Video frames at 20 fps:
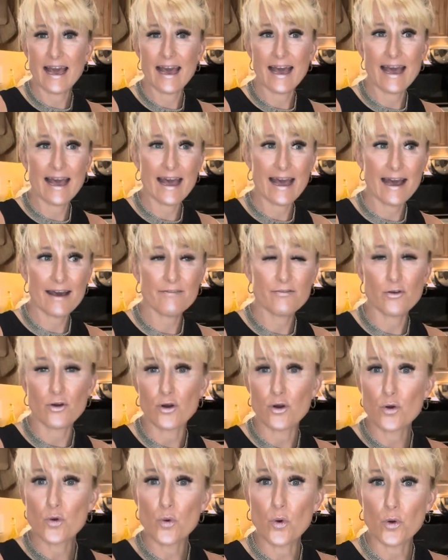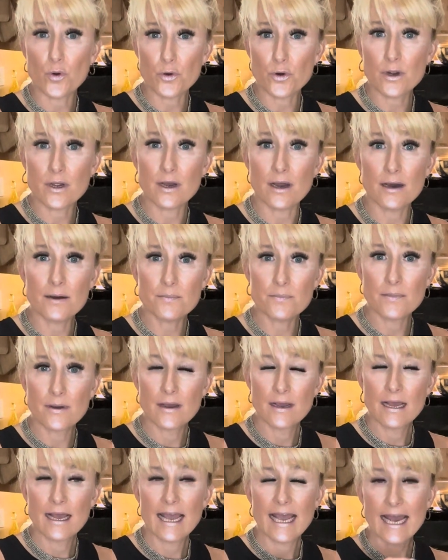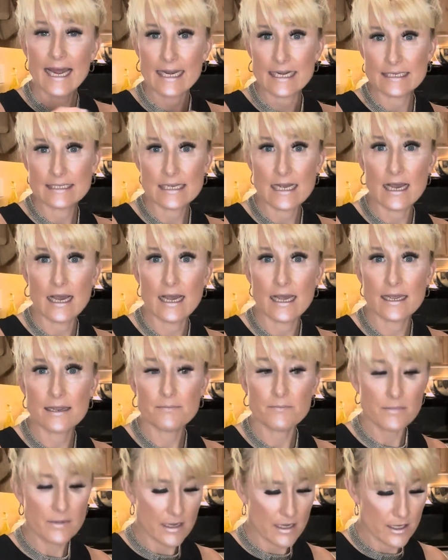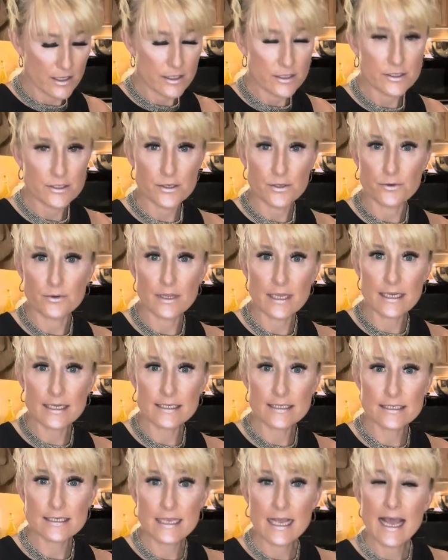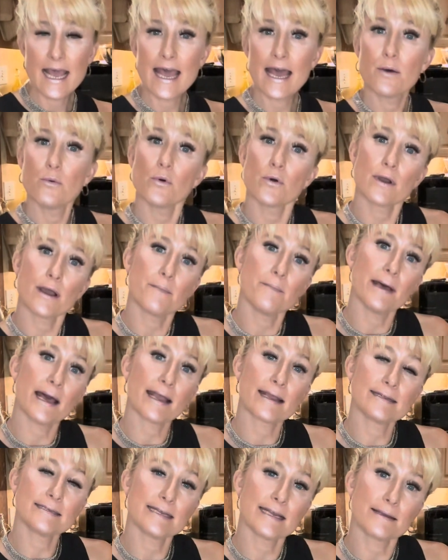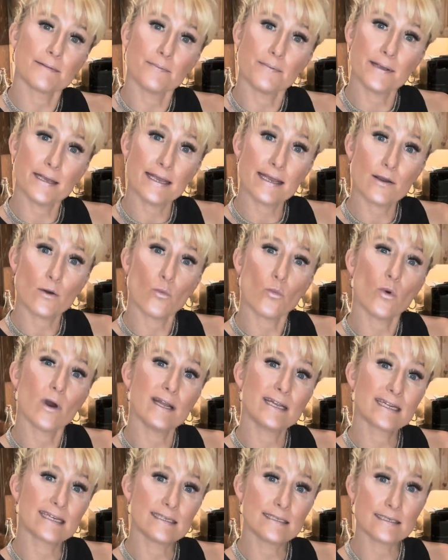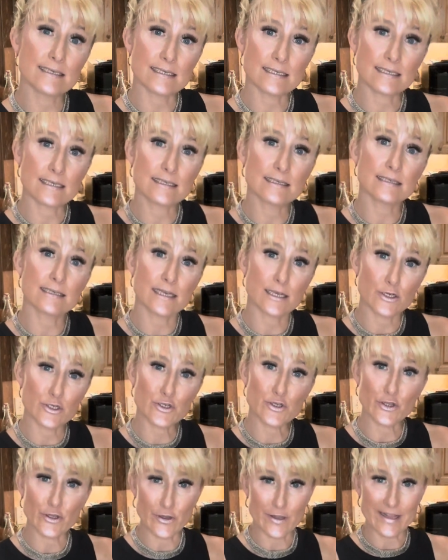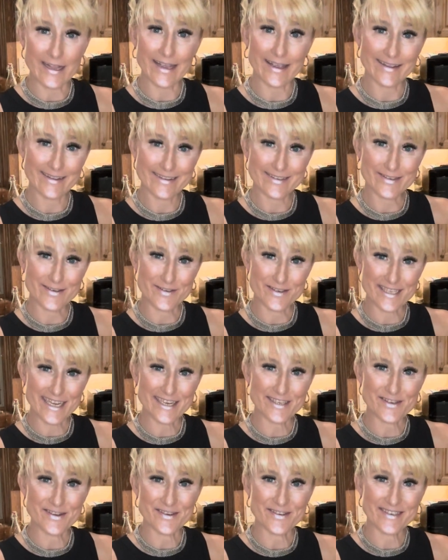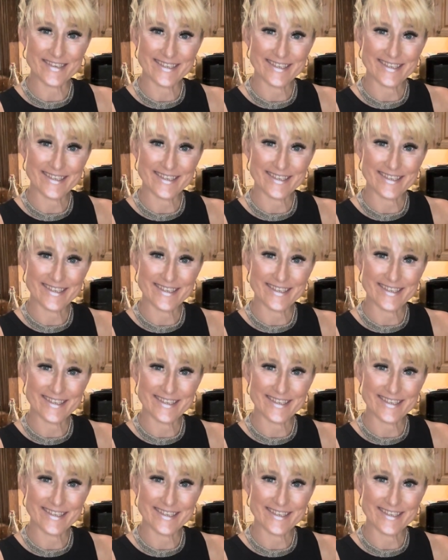half or a quarter cup at a time to this, and we'll come back and take a peek at what consistency it should look like. So stay tuned.